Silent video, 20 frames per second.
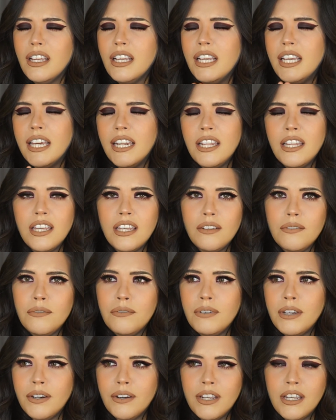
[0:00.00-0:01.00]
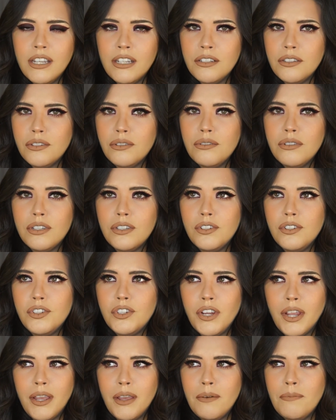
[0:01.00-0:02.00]
getting very into the
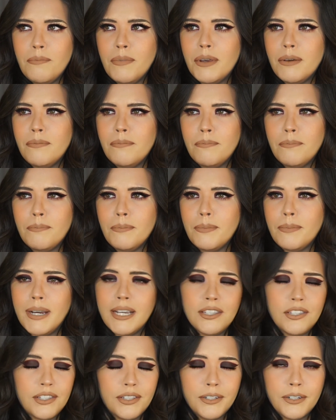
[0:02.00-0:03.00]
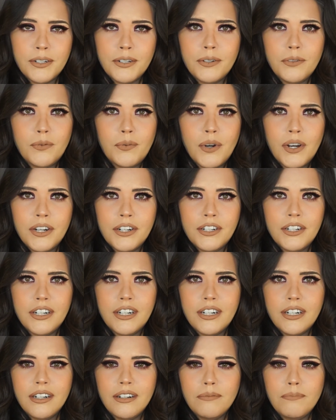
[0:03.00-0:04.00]
Gem Micellar
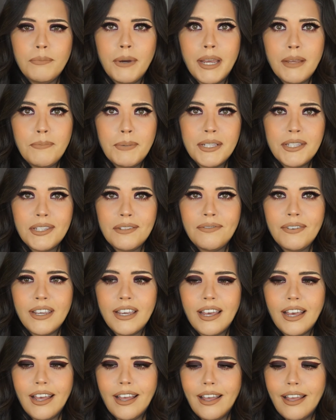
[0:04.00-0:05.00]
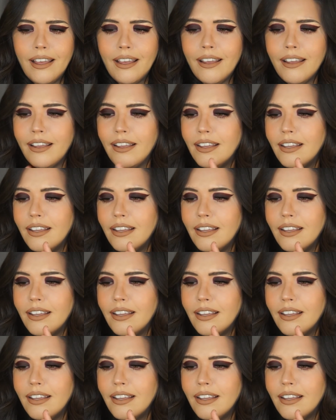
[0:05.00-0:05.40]
Water by Pacifica.